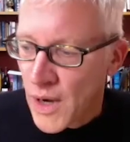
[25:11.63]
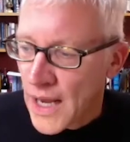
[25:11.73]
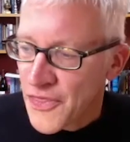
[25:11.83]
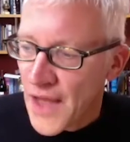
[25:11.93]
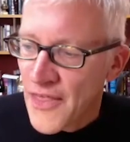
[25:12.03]

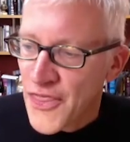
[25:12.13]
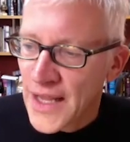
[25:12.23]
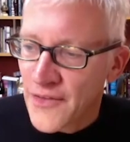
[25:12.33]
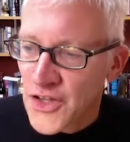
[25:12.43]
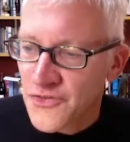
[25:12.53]
Well, I
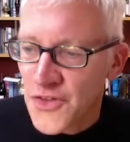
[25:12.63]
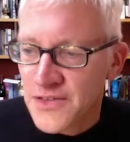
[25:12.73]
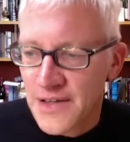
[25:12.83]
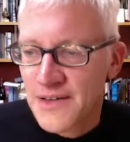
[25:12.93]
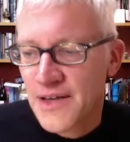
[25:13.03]
think that
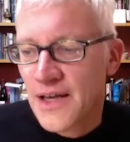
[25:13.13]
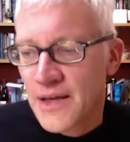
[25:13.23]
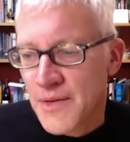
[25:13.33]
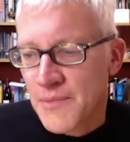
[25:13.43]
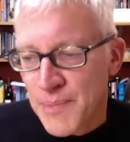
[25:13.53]

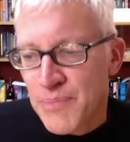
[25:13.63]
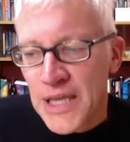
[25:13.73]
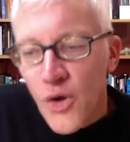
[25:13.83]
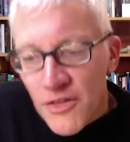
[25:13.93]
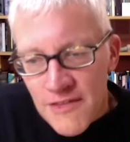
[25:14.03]

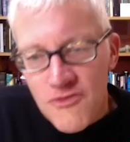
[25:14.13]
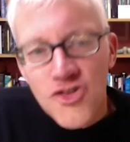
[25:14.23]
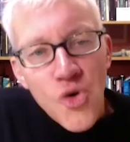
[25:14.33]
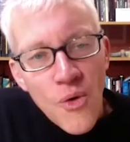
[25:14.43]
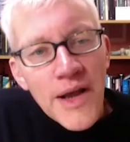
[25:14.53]
because it's
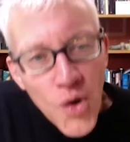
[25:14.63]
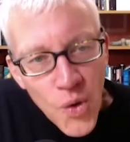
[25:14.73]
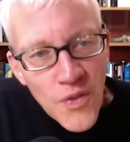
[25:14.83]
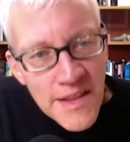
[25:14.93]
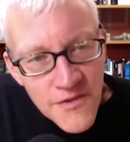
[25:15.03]
drawing on
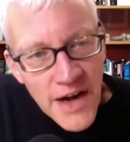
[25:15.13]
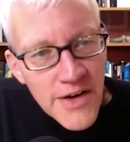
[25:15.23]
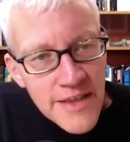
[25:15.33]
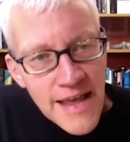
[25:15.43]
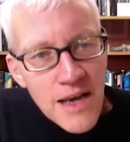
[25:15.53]
all these
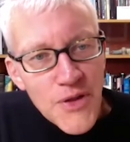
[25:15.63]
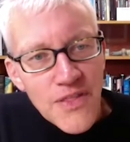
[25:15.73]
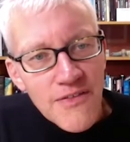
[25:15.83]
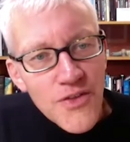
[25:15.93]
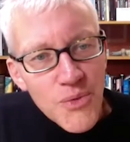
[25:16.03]
various
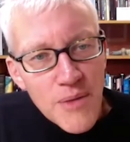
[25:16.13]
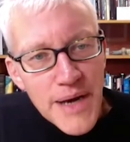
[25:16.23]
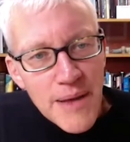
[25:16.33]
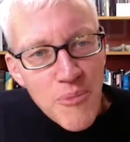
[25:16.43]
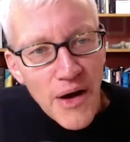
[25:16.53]
elements in the
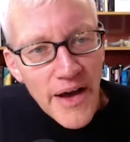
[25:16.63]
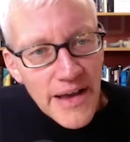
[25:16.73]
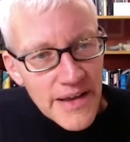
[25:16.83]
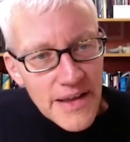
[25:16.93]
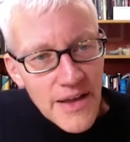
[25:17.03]
Roman
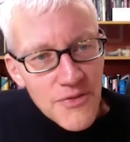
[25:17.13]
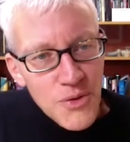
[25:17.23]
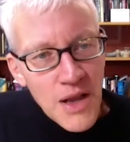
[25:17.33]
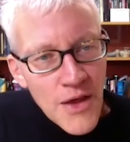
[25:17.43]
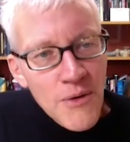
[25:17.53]
Empire,
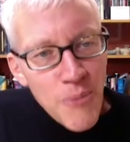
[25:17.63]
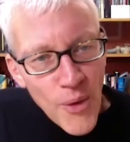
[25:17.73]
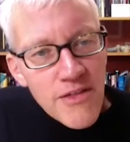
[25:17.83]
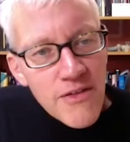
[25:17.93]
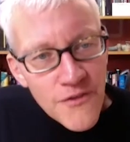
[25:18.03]
you know, there are
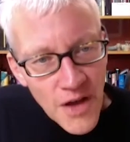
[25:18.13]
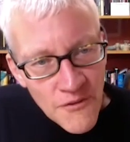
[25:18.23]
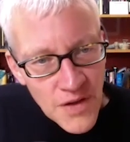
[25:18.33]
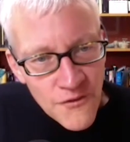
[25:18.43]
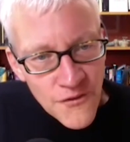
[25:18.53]
points
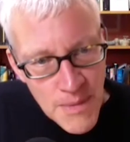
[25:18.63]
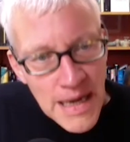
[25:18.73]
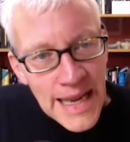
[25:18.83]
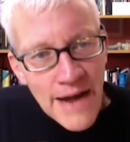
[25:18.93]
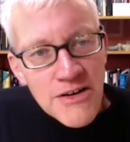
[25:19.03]
of
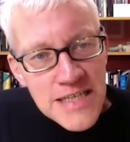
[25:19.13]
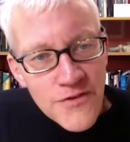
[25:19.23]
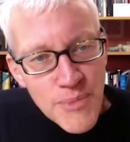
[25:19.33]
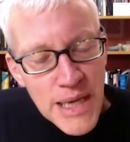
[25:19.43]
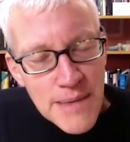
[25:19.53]
familiarity
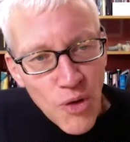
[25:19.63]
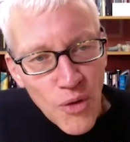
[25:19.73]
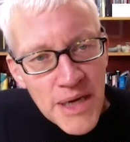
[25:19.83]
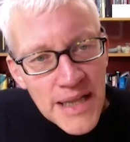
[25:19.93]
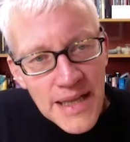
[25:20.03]
for
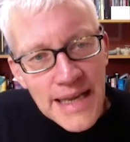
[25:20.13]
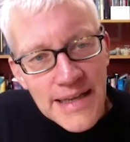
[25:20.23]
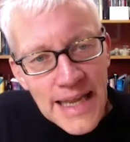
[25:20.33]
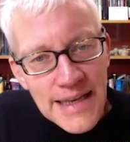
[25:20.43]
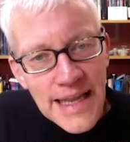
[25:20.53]
people, but
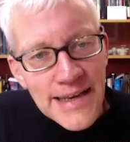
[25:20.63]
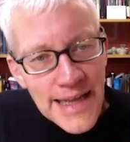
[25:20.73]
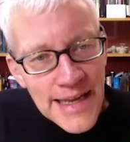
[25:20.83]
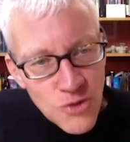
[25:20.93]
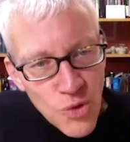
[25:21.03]

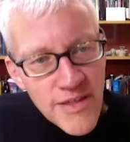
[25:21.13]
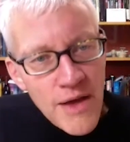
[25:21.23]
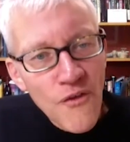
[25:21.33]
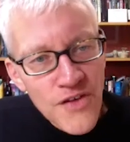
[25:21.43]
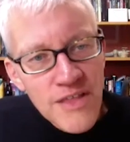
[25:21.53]
it
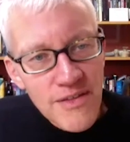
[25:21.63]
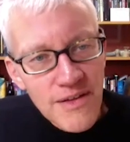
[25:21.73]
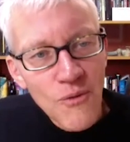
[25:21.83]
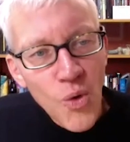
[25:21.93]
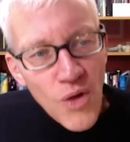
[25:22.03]
also
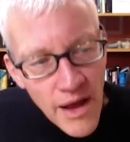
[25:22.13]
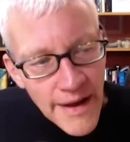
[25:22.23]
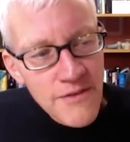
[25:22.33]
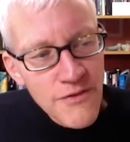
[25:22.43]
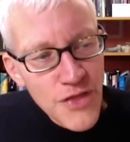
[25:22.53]
offers all
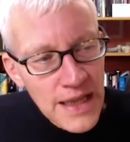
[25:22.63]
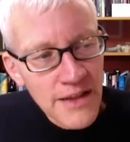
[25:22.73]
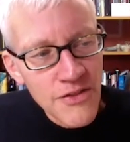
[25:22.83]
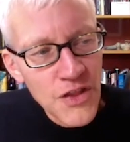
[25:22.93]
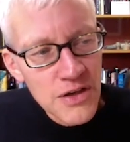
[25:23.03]
kinds of
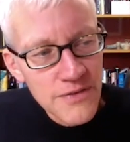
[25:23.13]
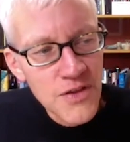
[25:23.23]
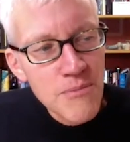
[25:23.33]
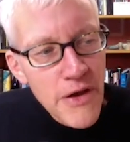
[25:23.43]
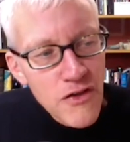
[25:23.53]
things
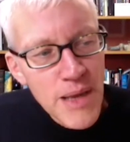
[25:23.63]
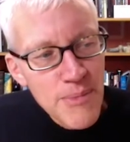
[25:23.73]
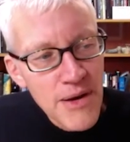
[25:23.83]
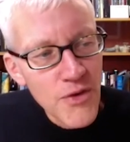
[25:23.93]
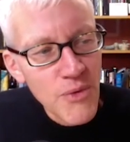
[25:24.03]
that most
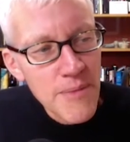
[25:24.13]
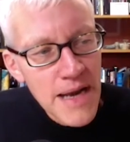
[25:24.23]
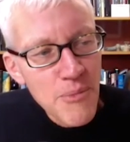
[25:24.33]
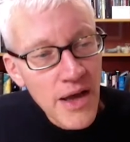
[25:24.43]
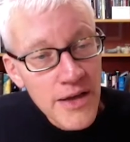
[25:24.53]
people in the
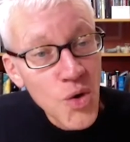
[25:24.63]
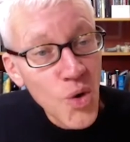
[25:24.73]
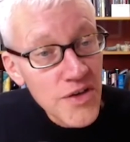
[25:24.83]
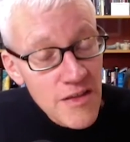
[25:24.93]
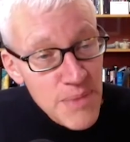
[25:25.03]
Roman Empire had
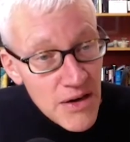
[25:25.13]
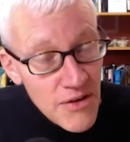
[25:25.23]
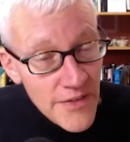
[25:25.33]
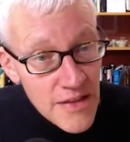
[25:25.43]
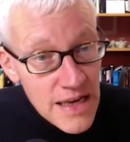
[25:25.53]
not
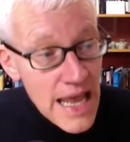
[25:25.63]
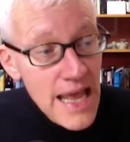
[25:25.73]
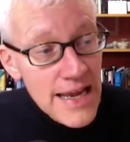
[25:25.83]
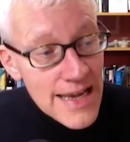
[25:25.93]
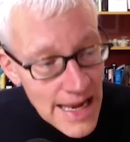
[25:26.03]
experienced,
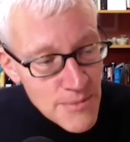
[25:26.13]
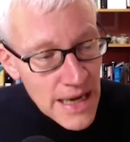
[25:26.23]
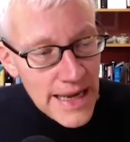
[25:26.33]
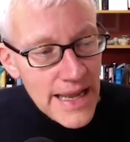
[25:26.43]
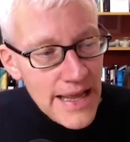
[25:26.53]

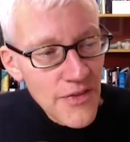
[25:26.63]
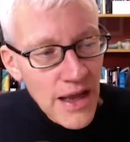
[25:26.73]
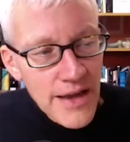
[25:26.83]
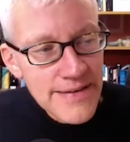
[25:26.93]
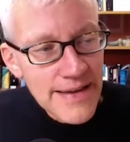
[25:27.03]
namely
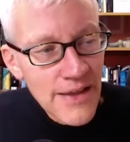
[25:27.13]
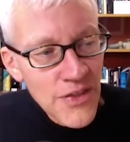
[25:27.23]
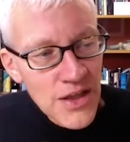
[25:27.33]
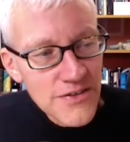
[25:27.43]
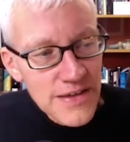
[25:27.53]
the idea
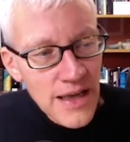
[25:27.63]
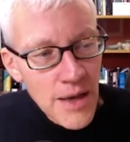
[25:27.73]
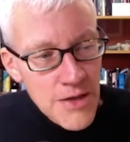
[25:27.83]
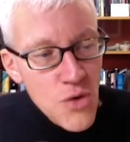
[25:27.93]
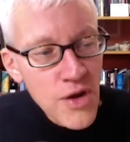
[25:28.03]
that
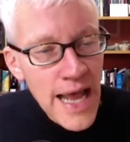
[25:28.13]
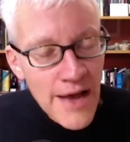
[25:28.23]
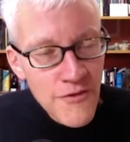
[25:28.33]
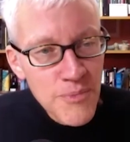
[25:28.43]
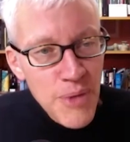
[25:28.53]
you can
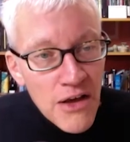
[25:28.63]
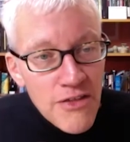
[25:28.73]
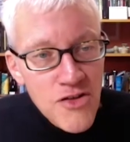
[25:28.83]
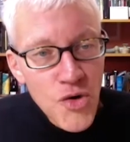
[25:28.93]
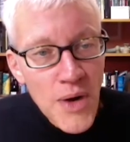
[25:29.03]
have a
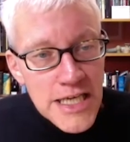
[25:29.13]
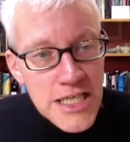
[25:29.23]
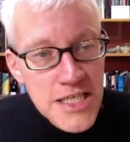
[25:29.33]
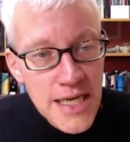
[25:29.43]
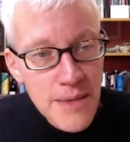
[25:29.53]
personal
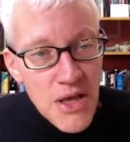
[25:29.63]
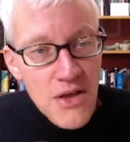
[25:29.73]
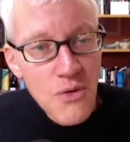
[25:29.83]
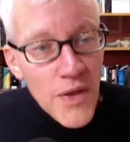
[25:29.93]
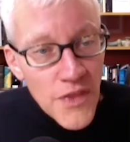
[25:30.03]
relationship
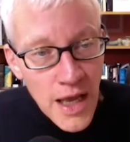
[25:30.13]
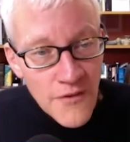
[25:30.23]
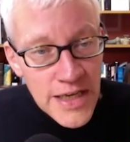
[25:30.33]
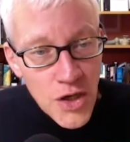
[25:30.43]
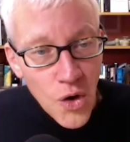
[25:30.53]
with a
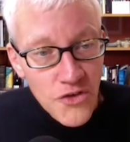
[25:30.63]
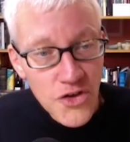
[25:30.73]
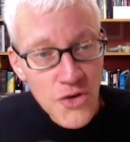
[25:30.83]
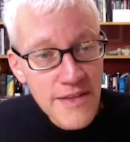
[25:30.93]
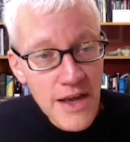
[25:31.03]
loving
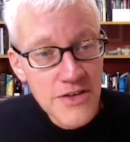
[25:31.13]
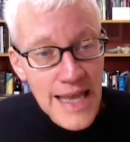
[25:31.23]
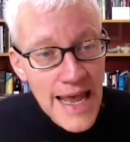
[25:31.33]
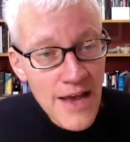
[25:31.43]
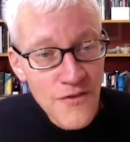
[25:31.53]
God who is going
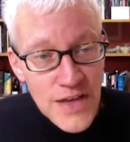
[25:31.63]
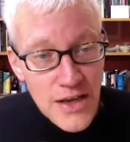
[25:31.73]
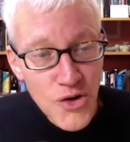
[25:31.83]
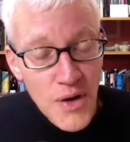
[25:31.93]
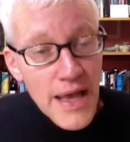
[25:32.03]
to care for
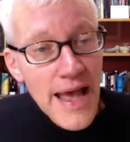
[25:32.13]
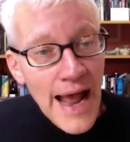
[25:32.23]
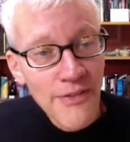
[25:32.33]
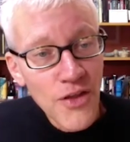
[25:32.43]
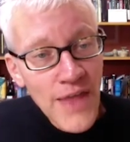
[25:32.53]
you,
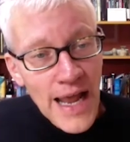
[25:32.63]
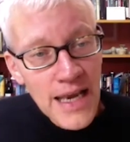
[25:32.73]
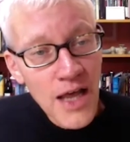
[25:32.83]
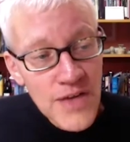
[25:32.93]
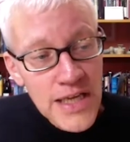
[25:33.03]
and
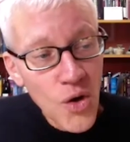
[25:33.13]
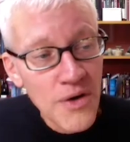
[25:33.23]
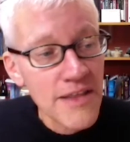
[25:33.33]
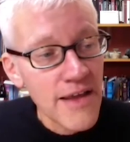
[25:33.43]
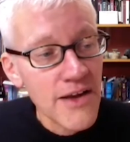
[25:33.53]
that loving
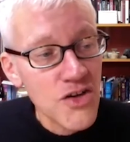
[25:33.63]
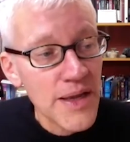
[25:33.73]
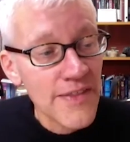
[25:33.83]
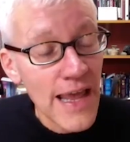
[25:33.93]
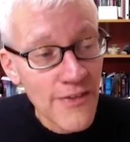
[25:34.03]
God is going
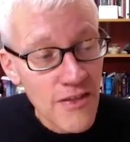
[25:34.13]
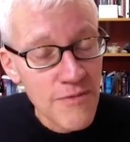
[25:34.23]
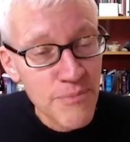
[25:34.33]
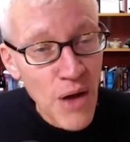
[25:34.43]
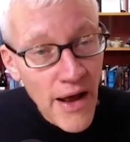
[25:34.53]
to
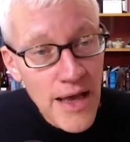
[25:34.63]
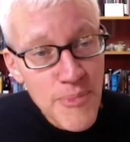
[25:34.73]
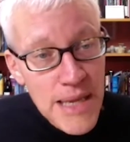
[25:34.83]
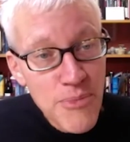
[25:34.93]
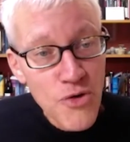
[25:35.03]
inspire
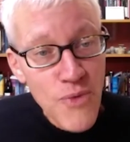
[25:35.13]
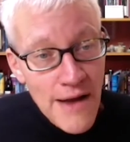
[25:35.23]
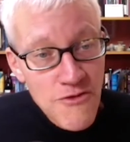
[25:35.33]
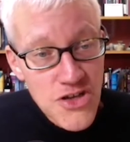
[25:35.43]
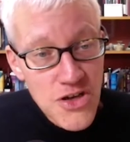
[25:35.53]
people
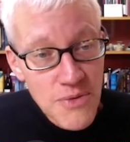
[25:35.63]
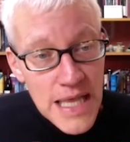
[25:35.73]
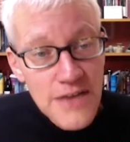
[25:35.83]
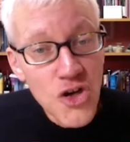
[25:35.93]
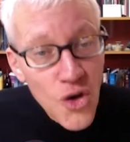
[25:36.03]
around you
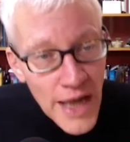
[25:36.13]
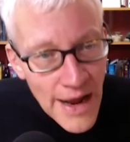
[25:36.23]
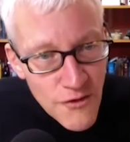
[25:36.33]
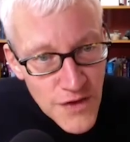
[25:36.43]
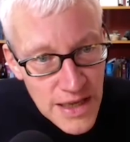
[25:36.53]
to
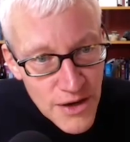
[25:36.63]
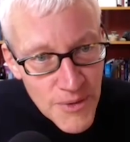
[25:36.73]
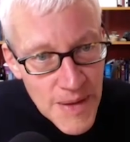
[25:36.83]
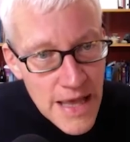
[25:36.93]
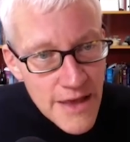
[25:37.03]
look out for you.